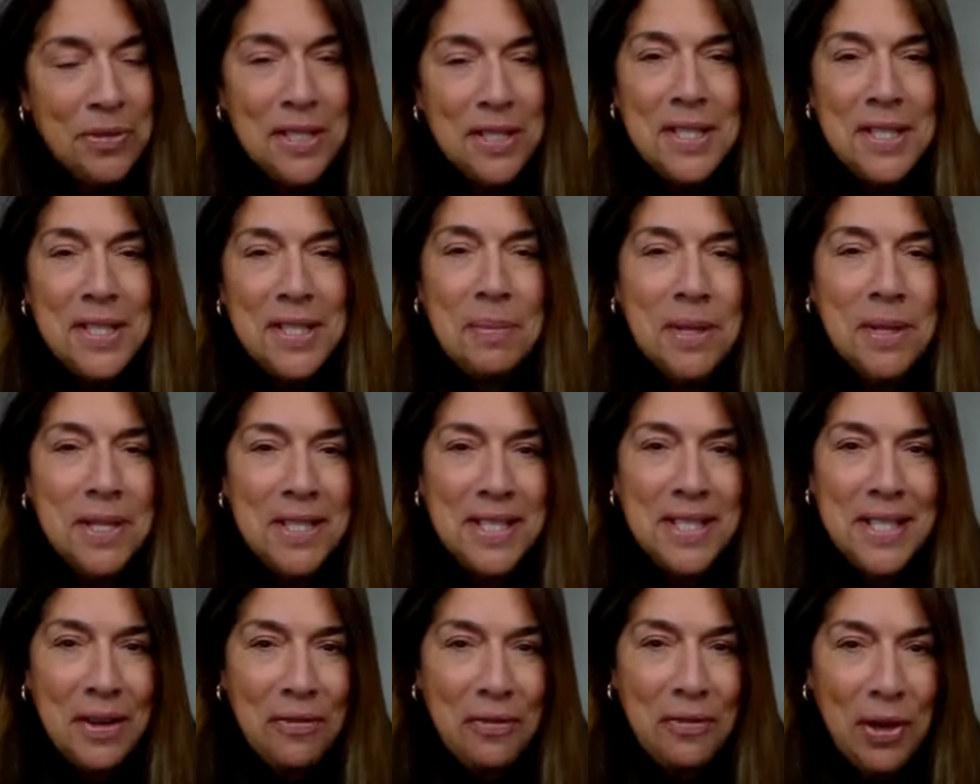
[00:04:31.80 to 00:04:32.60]
some of the
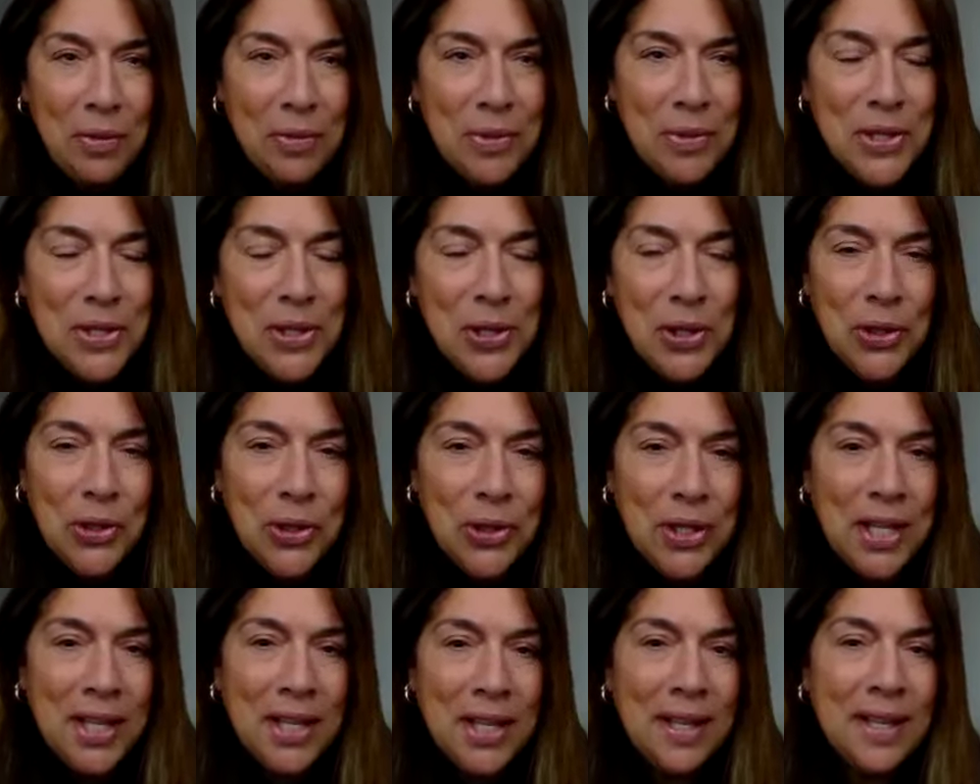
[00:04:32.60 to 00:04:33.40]
stuff I was
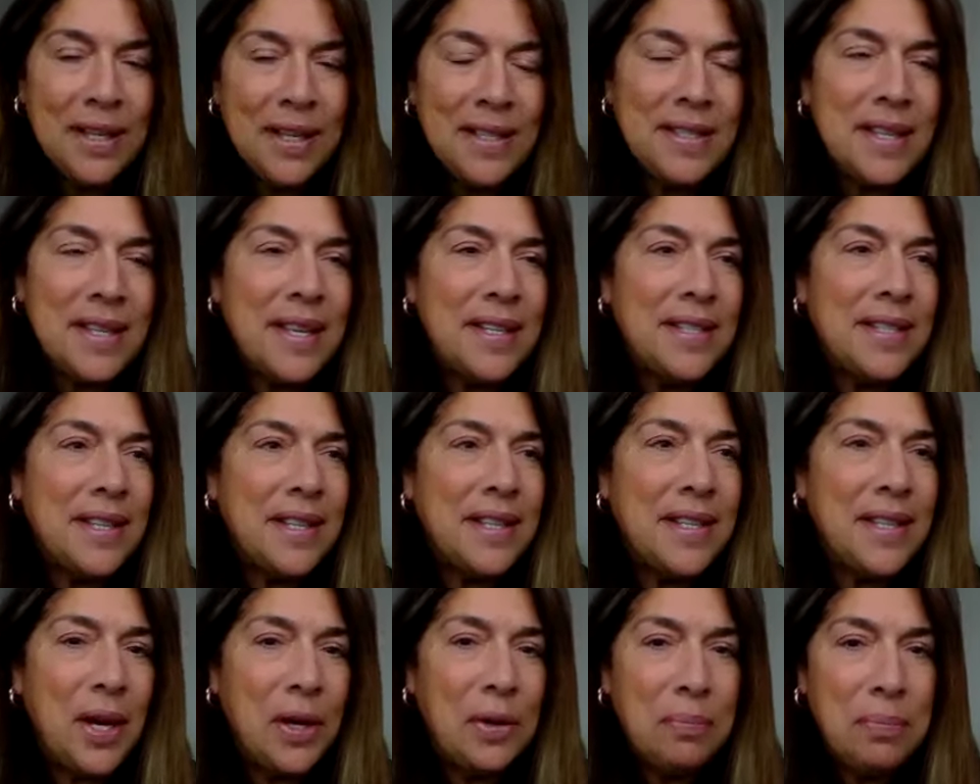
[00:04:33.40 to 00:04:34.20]
learning as a
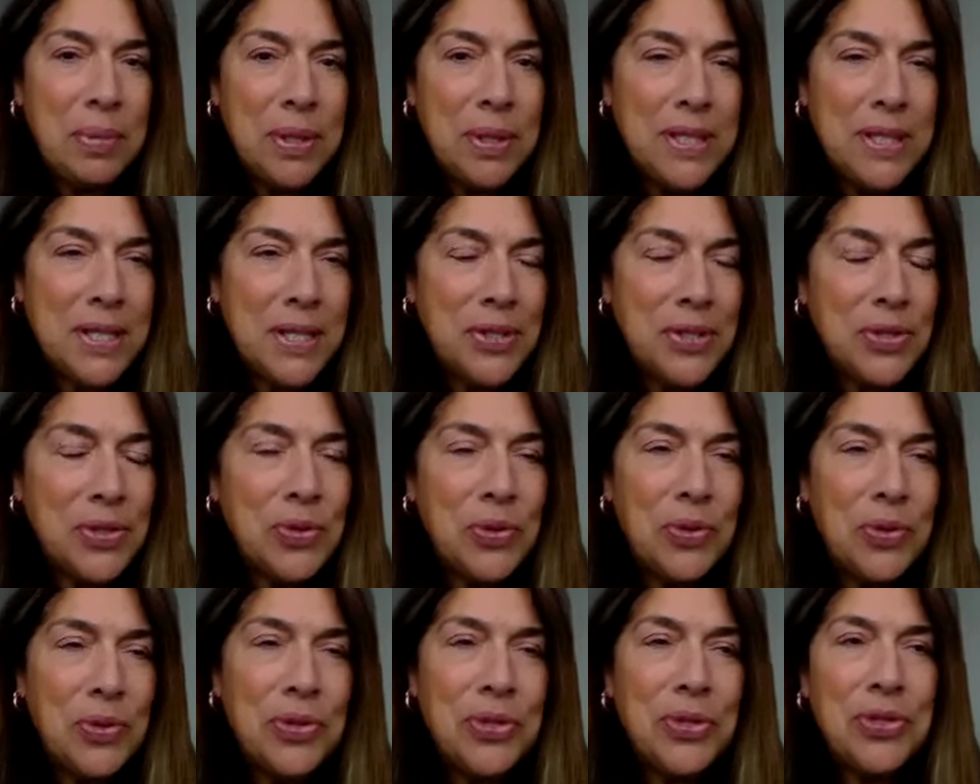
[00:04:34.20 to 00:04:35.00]
young business
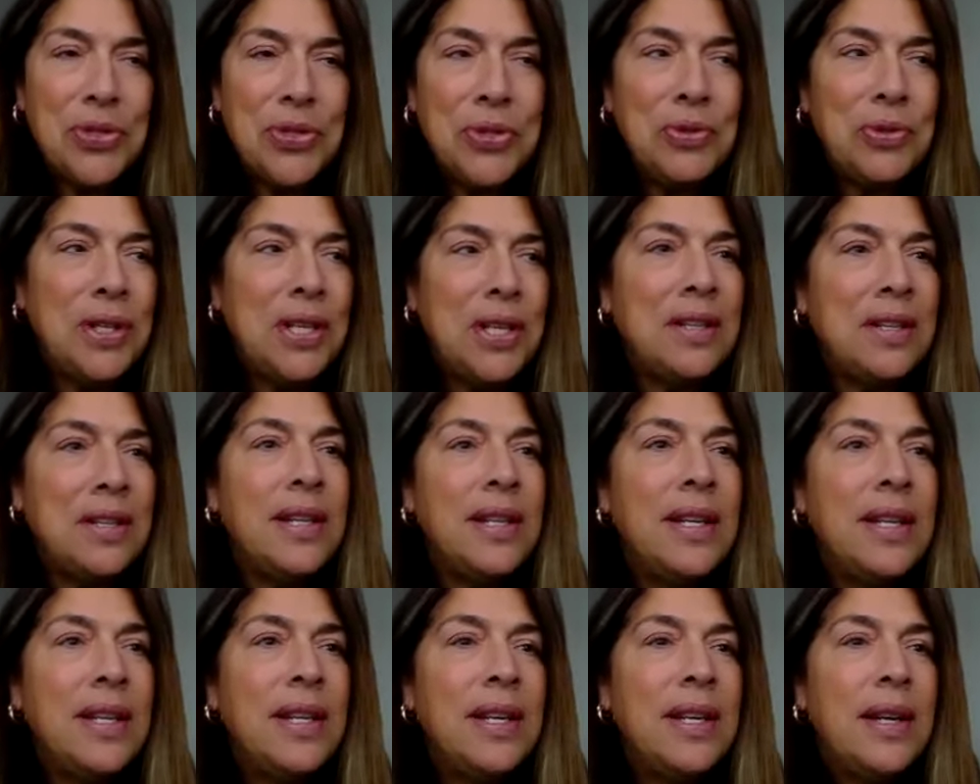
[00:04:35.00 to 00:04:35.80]
school student,
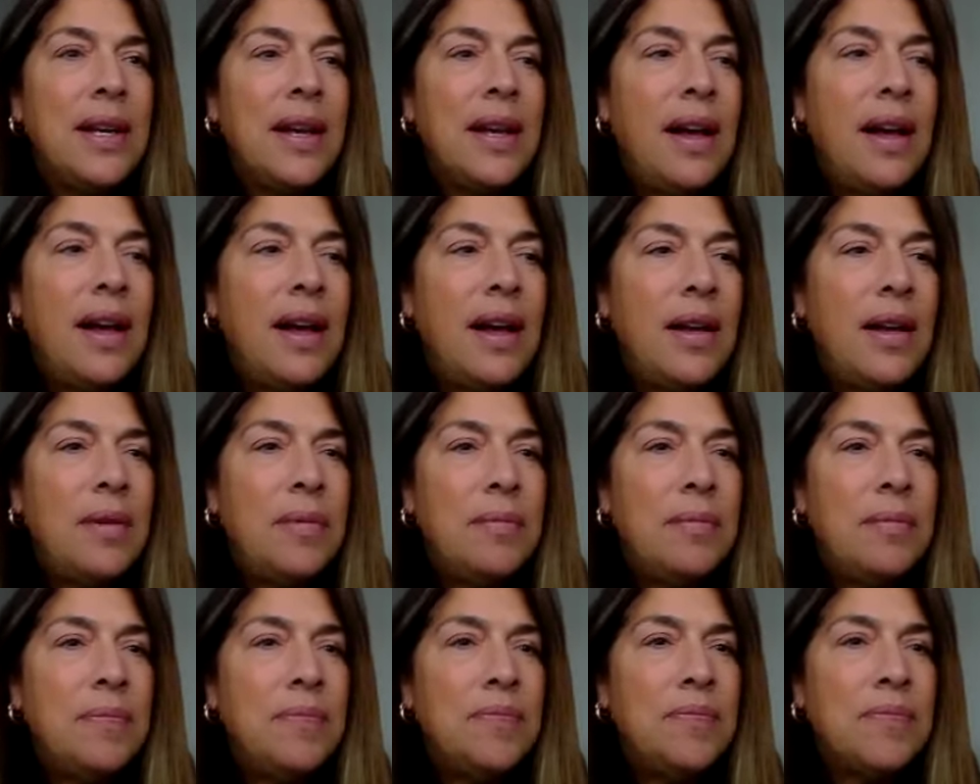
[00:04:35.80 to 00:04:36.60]

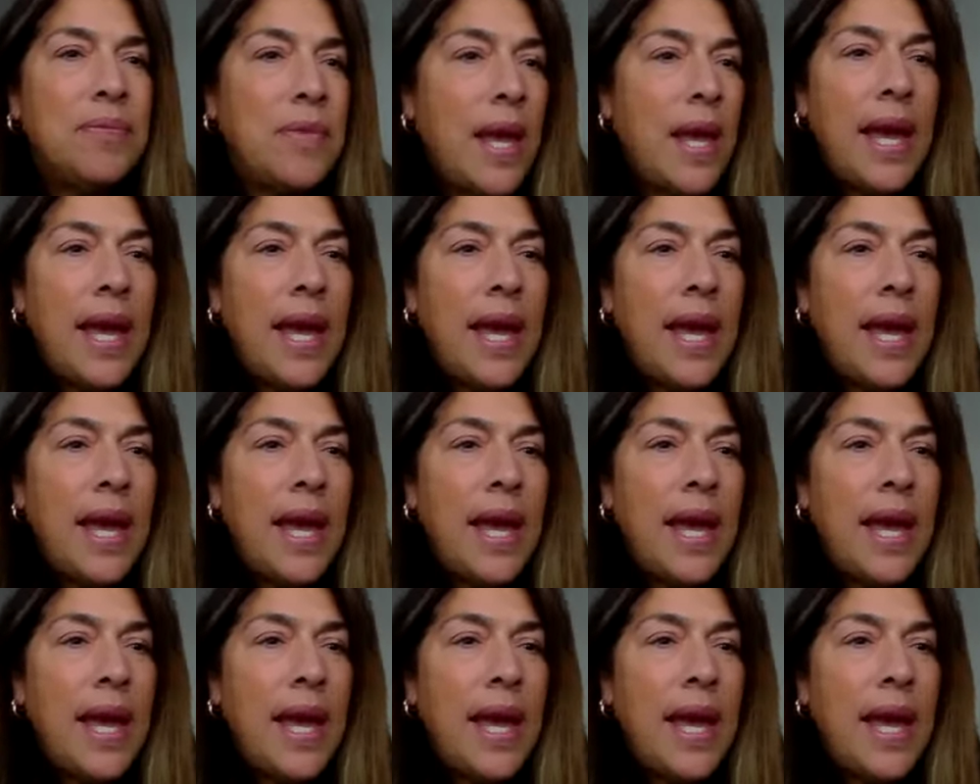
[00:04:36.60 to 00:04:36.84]
and